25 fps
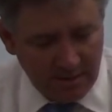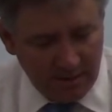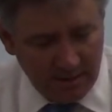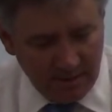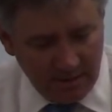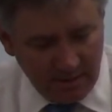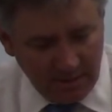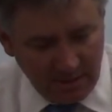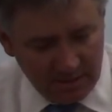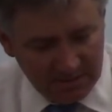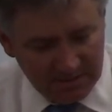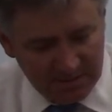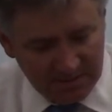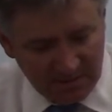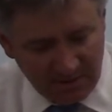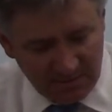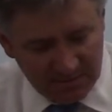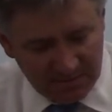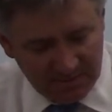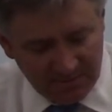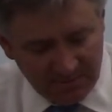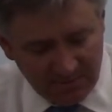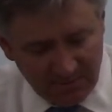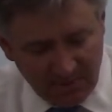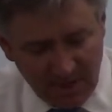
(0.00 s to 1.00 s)
and it
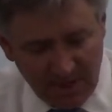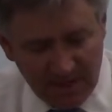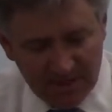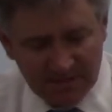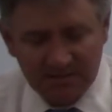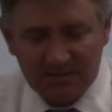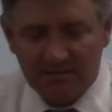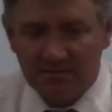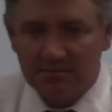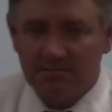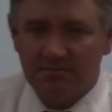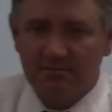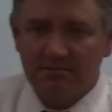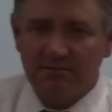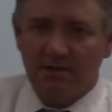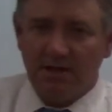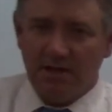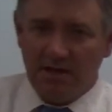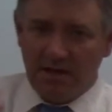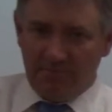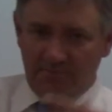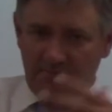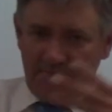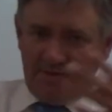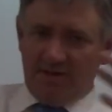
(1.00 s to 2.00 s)
starts to rest,
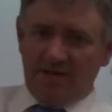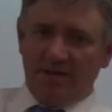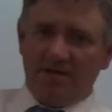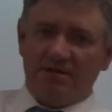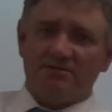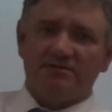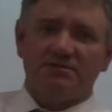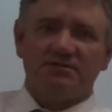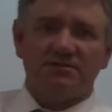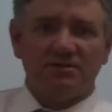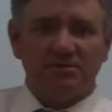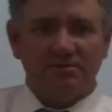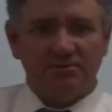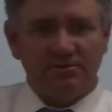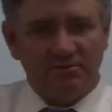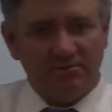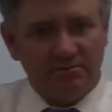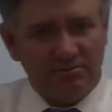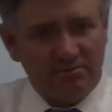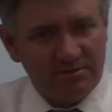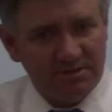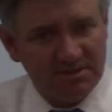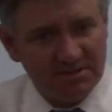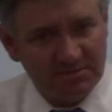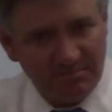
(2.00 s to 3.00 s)
and it begins to
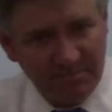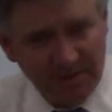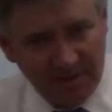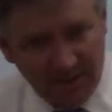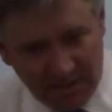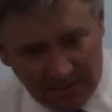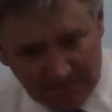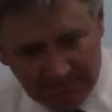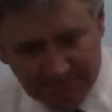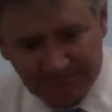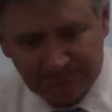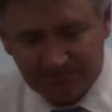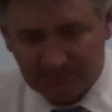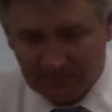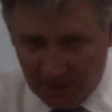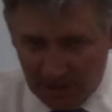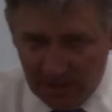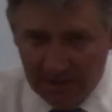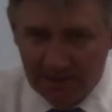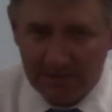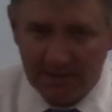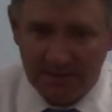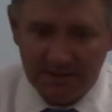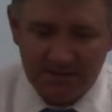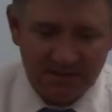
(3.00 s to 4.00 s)
speed up.
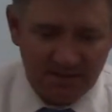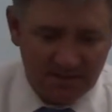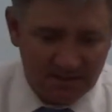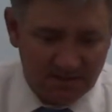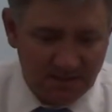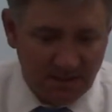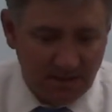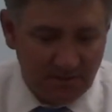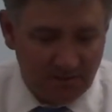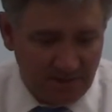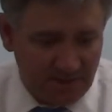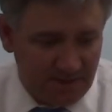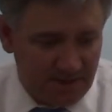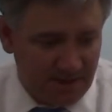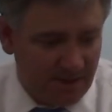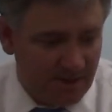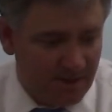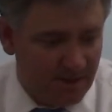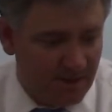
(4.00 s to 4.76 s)
Okay, it's accelerating.